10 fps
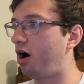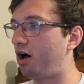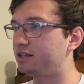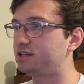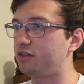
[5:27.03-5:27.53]

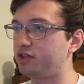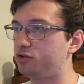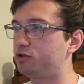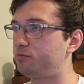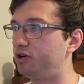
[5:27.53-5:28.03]
Honestly, I think
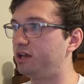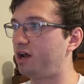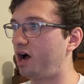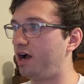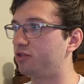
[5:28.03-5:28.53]
you could put it
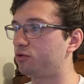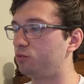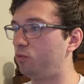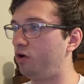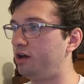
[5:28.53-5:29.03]
in either
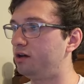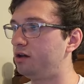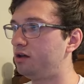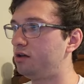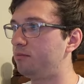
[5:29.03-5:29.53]

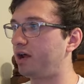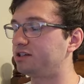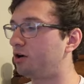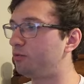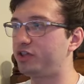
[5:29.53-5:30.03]
one, but I
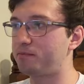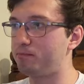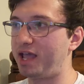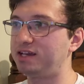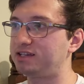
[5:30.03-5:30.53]
don't think
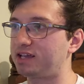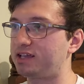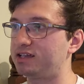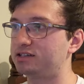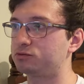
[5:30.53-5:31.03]
main
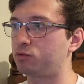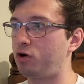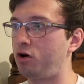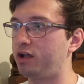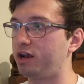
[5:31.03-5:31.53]
decking it is
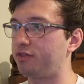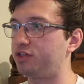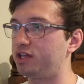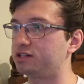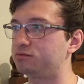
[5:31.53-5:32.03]
wrong, and I
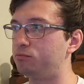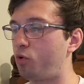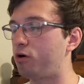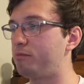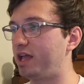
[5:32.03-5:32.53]
think it's
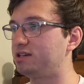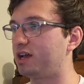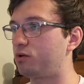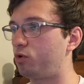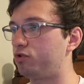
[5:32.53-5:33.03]
more main
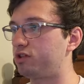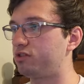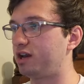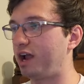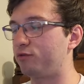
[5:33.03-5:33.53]
deck worthy
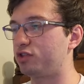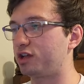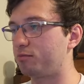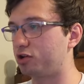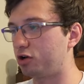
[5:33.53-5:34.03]
than everything
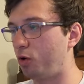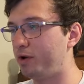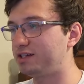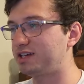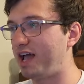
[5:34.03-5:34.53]
I'm
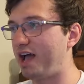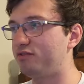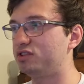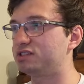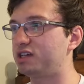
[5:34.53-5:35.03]
going to
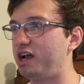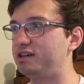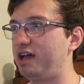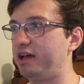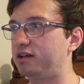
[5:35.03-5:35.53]
have in the
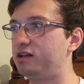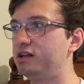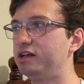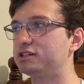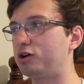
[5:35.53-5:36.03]
side deck.
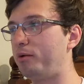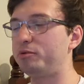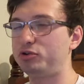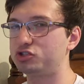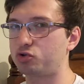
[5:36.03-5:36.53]
So I'm going
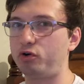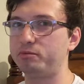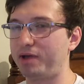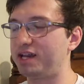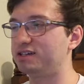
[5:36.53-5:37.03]
to put Droll
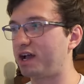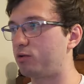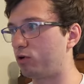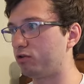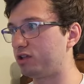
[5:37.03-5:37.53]
in main
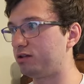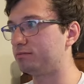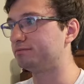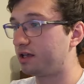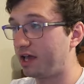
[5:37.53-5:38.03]
deck worthy.
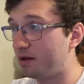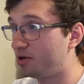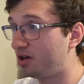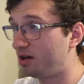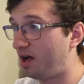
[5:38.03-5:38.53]

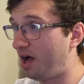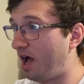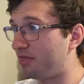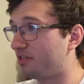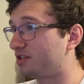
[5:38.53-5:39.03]
Gamma,
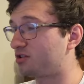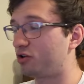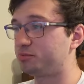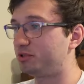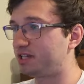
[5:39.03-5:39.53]
I think this
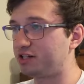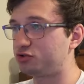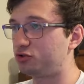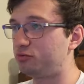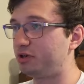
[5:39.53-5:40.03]
card's
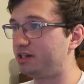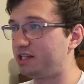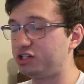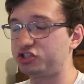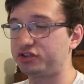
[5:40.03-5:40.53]
potential but
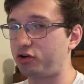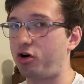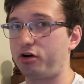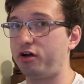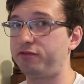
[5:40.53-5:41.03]
niche. There
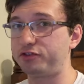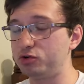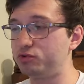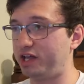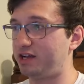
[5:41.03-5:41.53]
are a
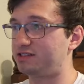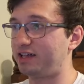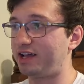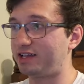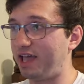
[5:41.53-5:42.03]
few decks
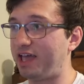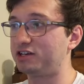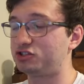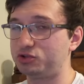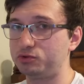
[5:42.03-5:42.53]
that
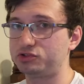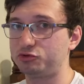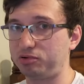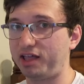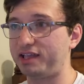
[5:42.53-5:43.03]
can choose
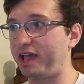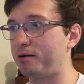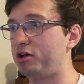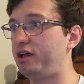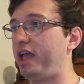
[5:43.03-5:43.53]
to play
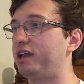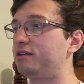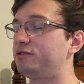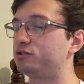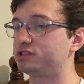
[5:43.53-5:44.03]
Gamma, and
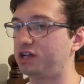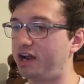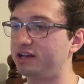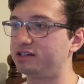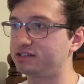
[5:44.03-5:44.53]
if you're
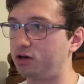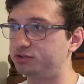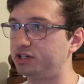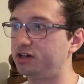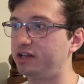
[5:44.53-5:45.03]
siding
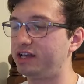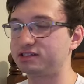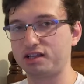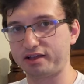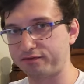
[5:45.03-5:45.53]
Delta,
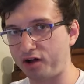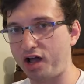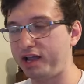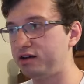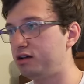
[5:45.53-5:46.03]
it's like
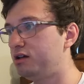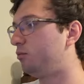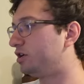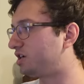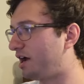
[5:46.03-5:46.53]
fine,
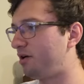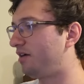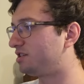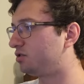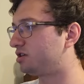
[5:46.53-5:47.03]
which I don't
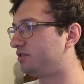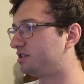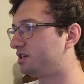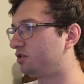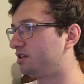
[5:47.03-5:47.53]
have Delta on
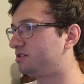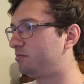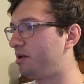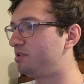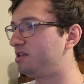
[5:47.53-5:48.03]
this tier list.
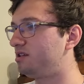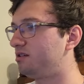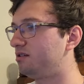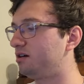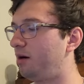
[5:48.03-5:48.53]
Maybe,
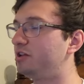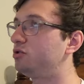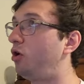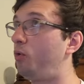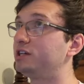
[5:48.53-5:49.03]
I mean,
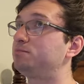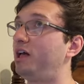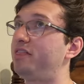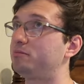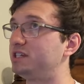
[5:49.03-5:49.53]
you'd always
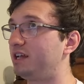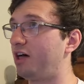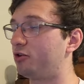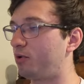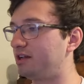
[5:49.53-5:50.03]
play them
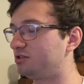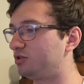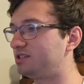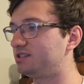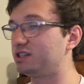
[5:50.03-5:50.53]
together, right? So
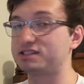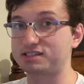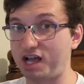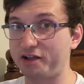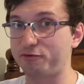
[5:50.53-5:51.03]
this is the
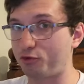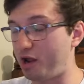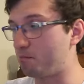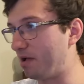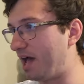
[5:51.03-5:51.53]

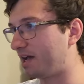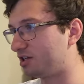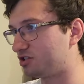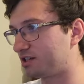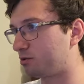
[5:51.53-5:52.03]
Psy-Frame
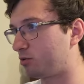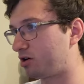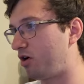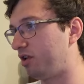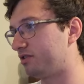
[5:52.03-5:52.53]
package. That's what we're
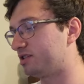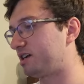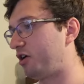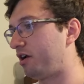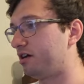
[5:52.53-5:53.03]
calling this
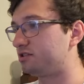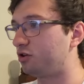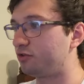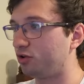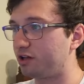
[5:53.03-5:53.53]
area.
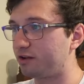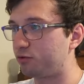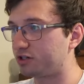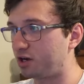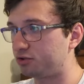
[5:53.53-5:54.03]
So if you're looking
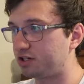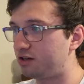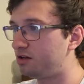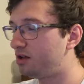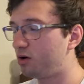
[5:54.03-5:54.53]
for
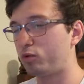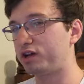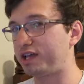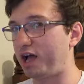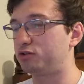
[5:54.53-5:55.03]
Delta, we're
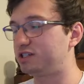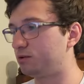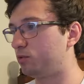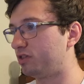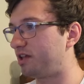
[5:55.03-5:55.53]
going to count
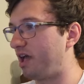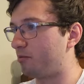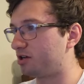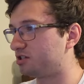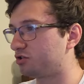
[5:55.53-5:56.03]
it with
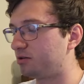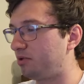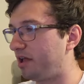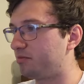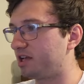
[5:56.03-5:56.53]
Gamma because you're going to
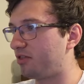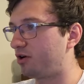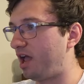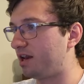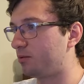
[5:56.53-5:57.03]
play them
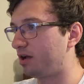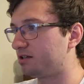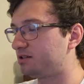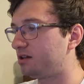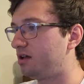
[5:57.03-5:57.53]
together
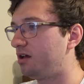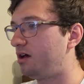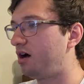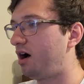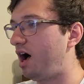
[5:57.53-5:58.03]
anyways.
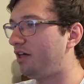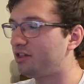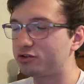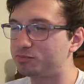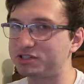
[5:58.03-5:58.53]
I
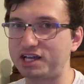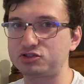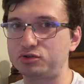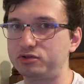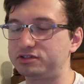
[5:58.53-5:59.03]
think there's
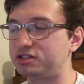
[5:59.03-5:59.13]
potential.